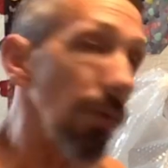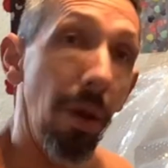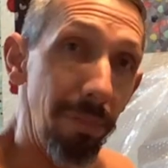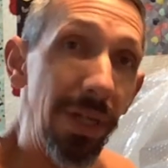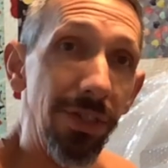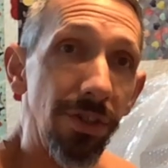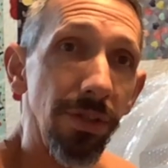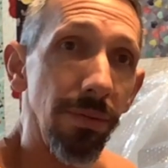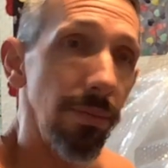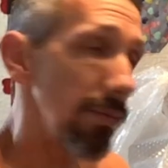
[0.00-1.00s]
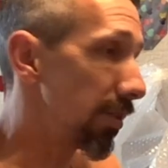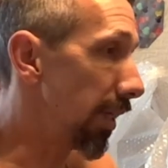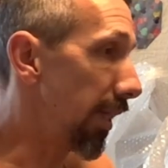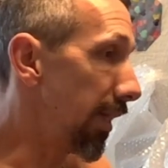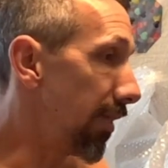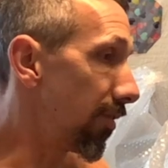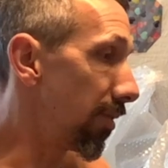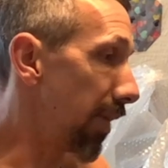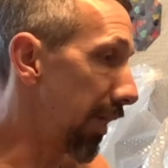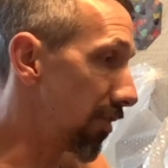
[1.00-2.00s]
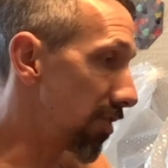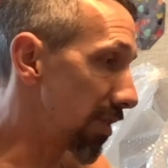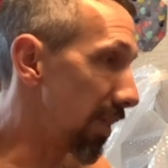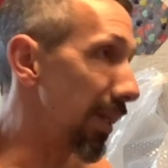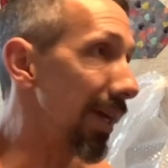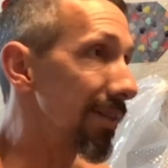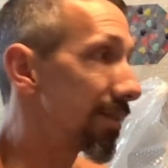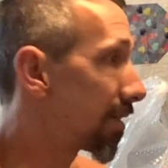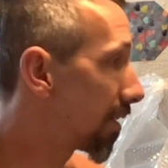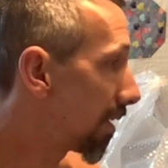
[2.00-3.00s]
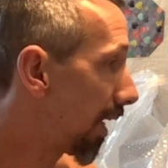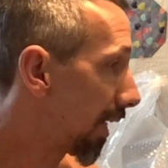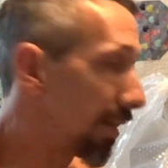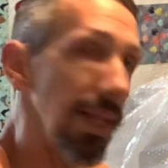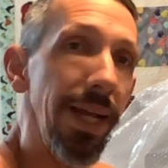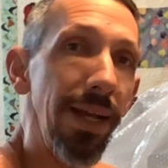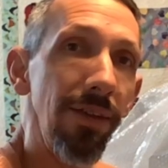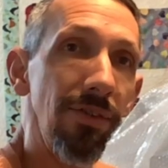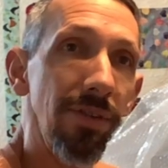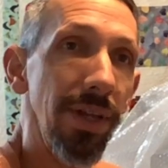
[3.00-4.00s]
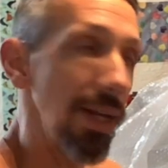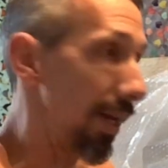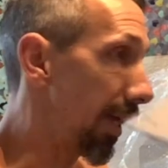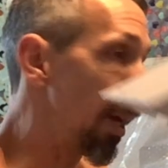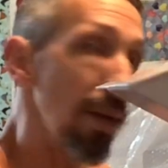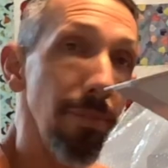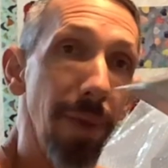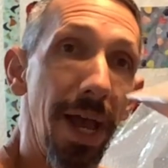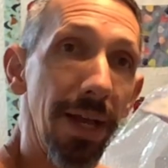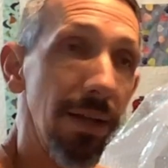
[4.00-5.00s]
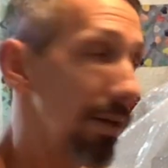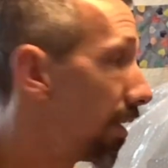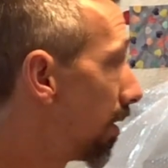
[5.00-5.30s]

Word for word: a bench. So and these are like just the nice like legs and like kind of back